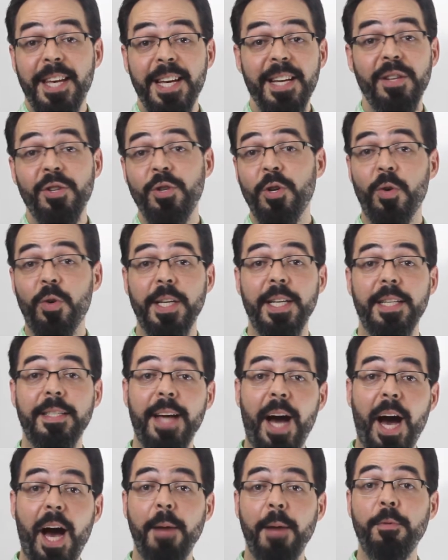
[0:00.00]
then you're in a
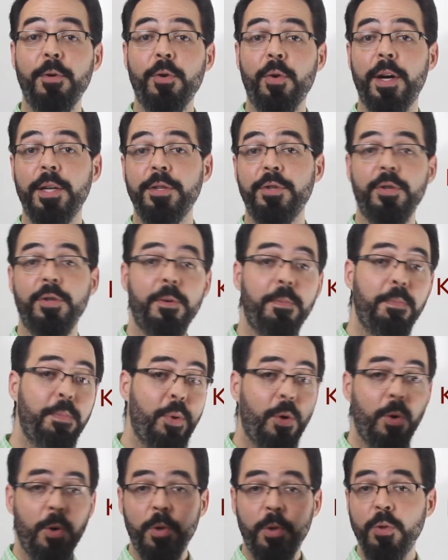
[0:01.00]
time crunch to
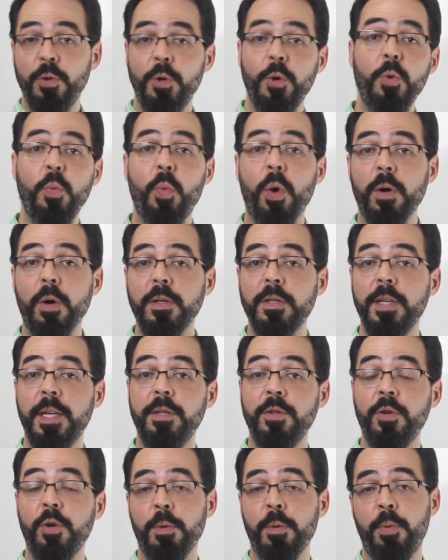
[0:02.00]
pull new works
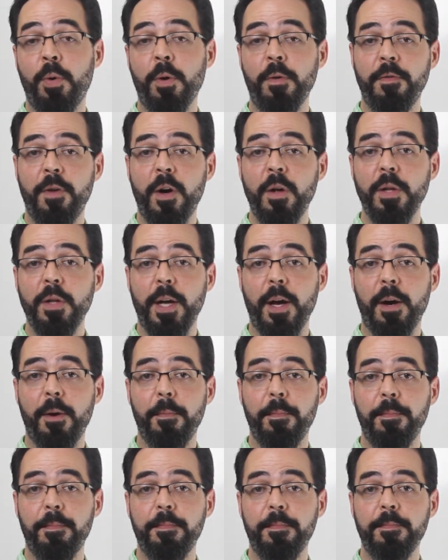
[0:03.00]
into your portfolio.
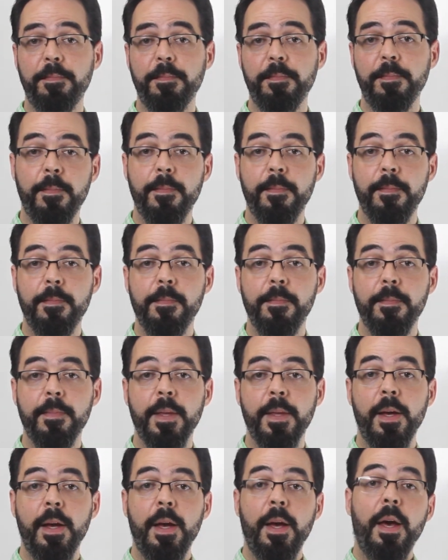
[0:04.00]

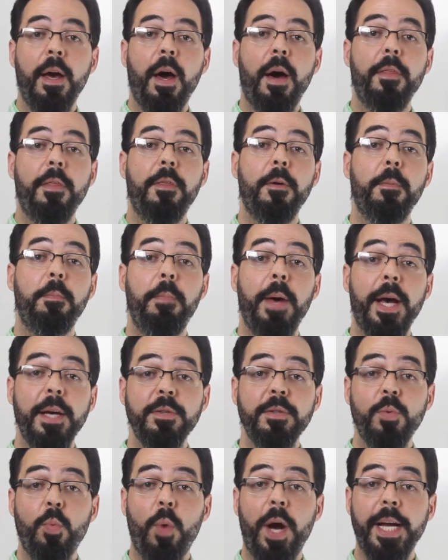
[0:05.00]
The
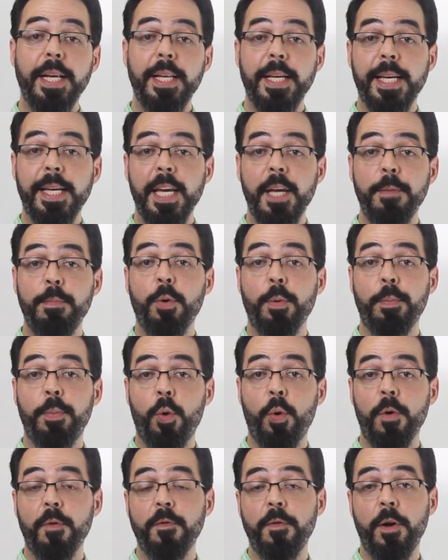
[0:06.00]
best way to keep your
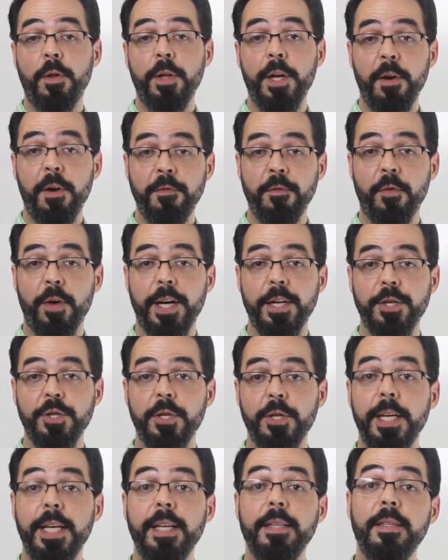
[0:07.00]
portfolio
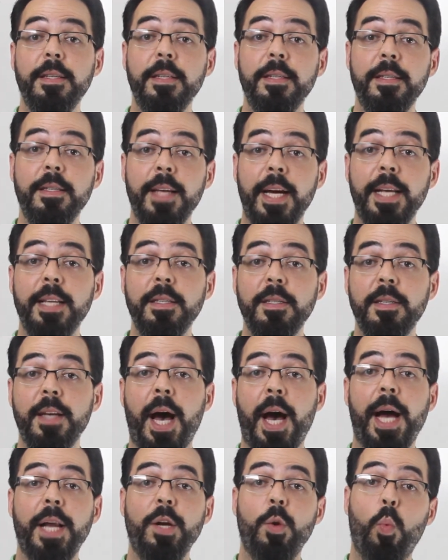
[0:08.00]
fresh is to set
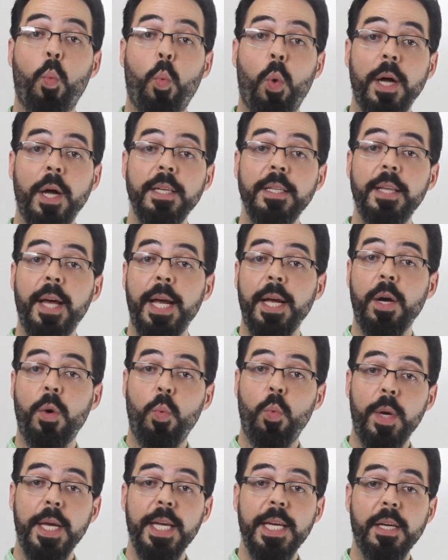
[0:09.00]
aside one day a
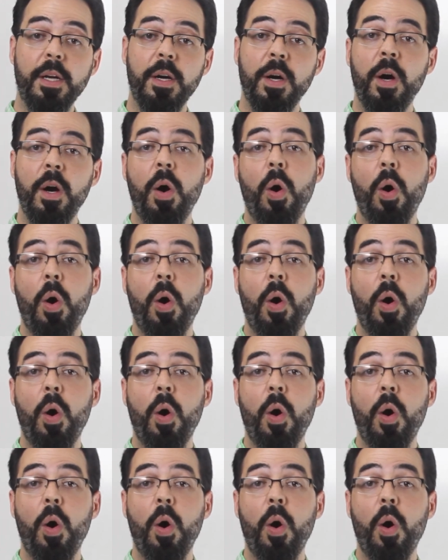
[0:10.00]
week